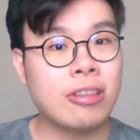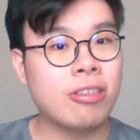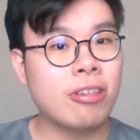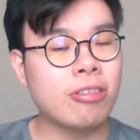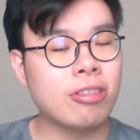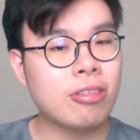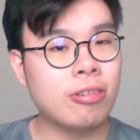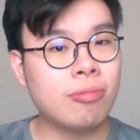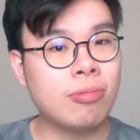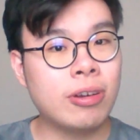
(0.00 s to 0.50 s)

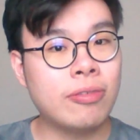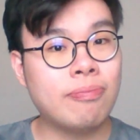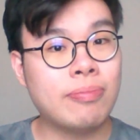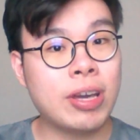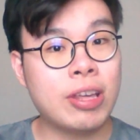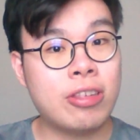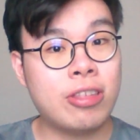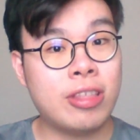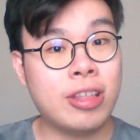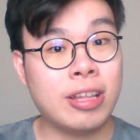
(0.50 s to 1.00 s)
also worth
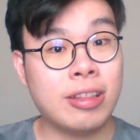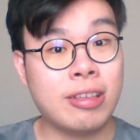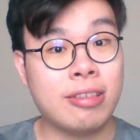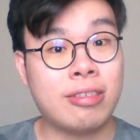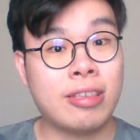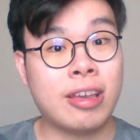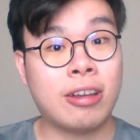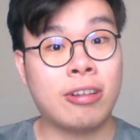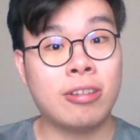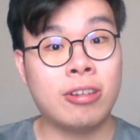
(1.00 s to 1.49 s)
mentioning the
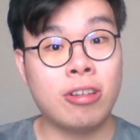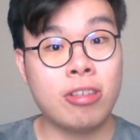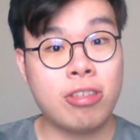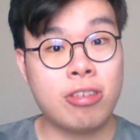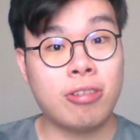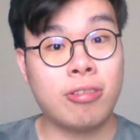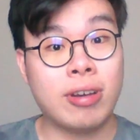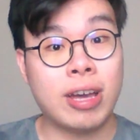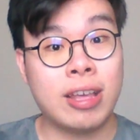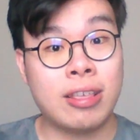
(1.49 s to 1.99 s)

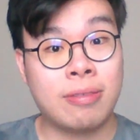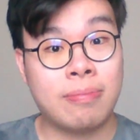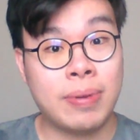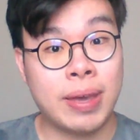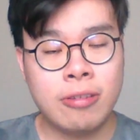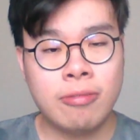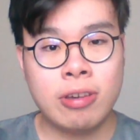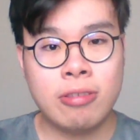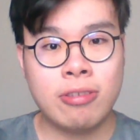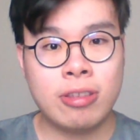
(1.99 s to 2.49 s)
psychological
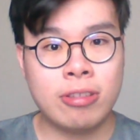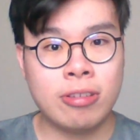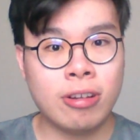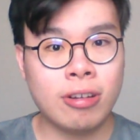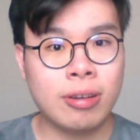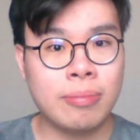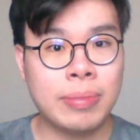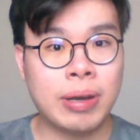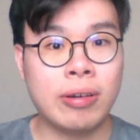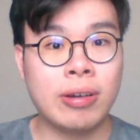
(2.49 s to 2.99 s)
aspect, which we
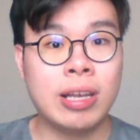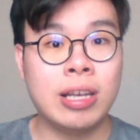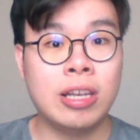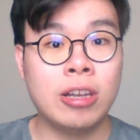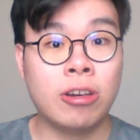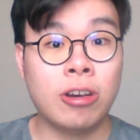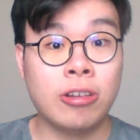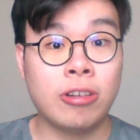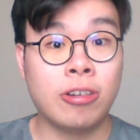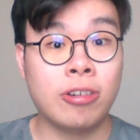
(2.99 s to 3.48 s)
talk about a
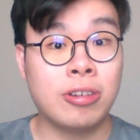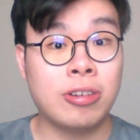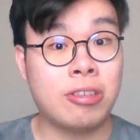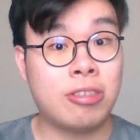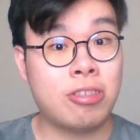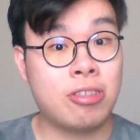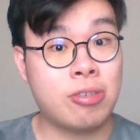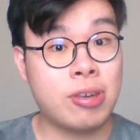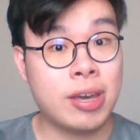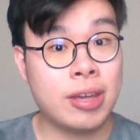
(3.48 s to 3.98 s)
lot on
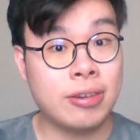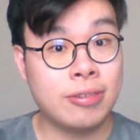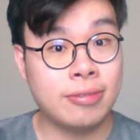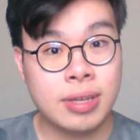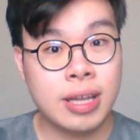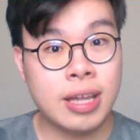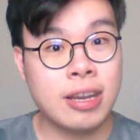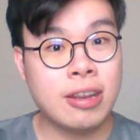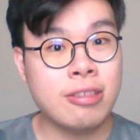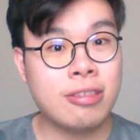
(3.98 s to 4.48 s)
this
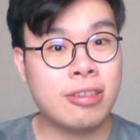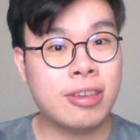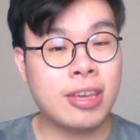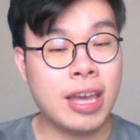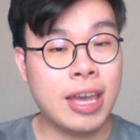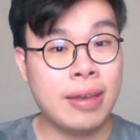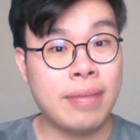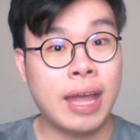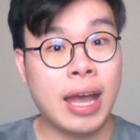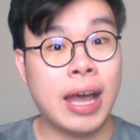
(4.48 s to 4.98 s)
channel. In this
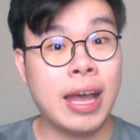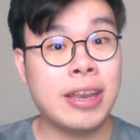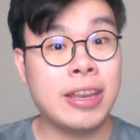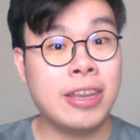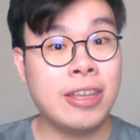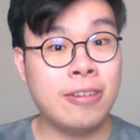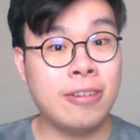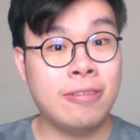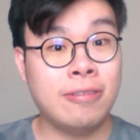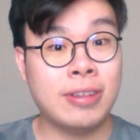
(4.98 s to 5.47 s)
game, I
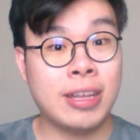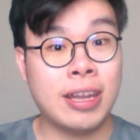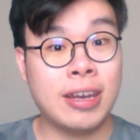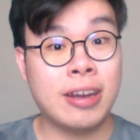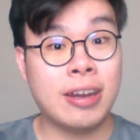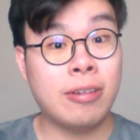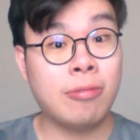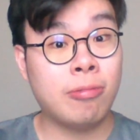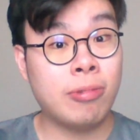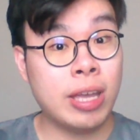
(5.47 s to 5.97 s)
knew
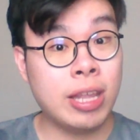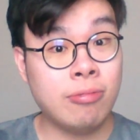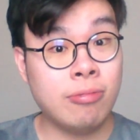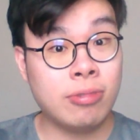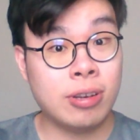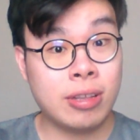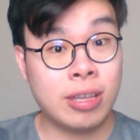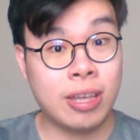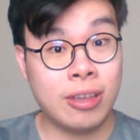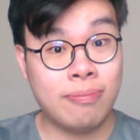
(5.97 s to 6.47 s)
that a win
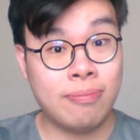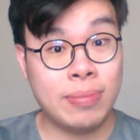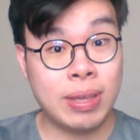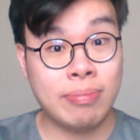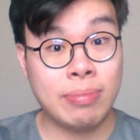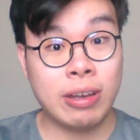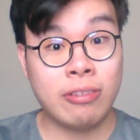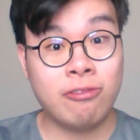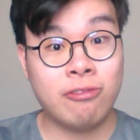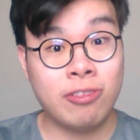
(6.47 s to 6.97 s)
would give me
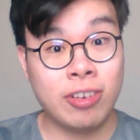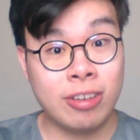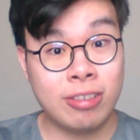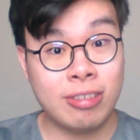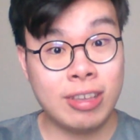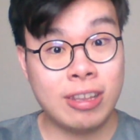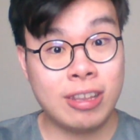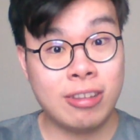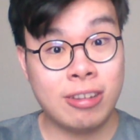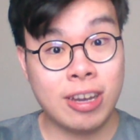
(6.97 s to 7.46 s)
my
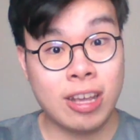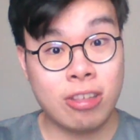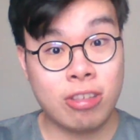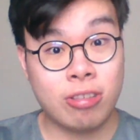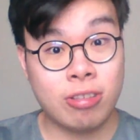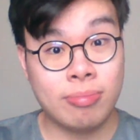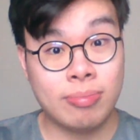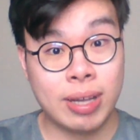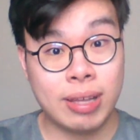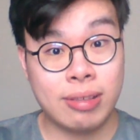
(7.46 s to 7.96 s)
first
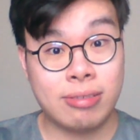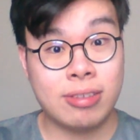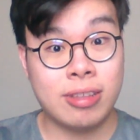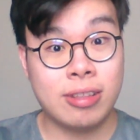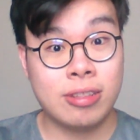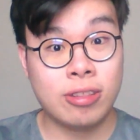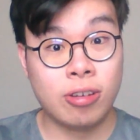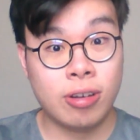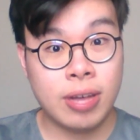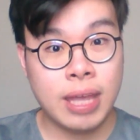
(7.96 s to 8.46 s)
international master
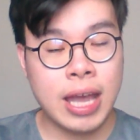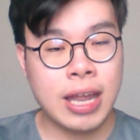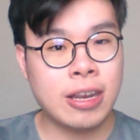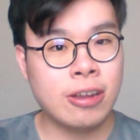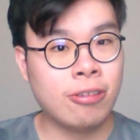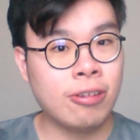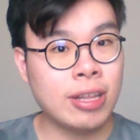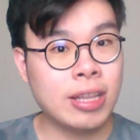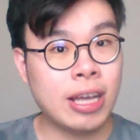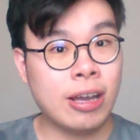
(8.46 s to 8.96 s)
norm, and
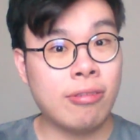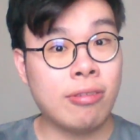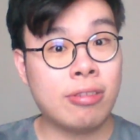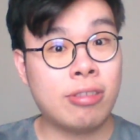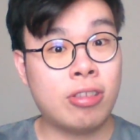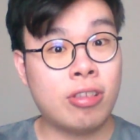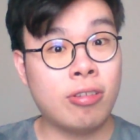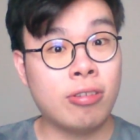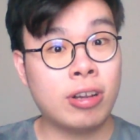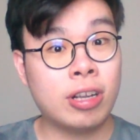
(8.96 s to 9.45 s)
knowing that I was
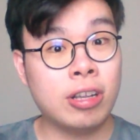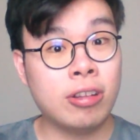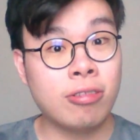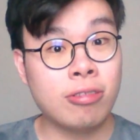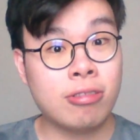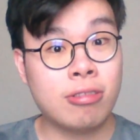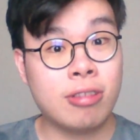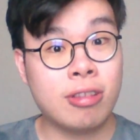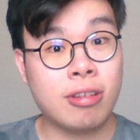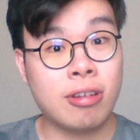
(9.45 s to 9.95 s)
so
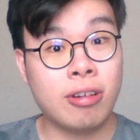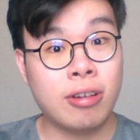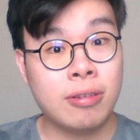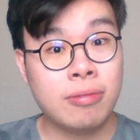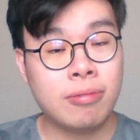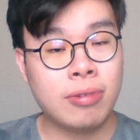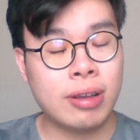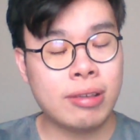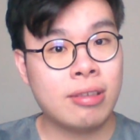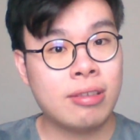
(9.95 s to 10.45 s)
close to the
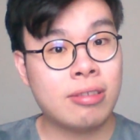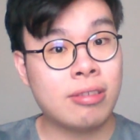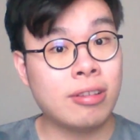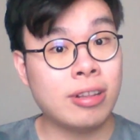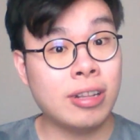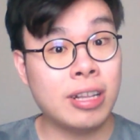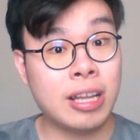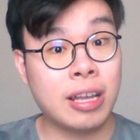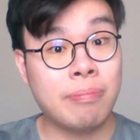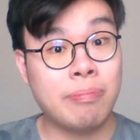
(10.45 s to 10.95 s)
goal was
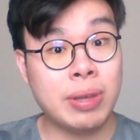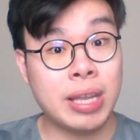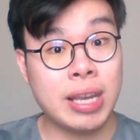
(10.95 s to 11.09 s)
certainly a bit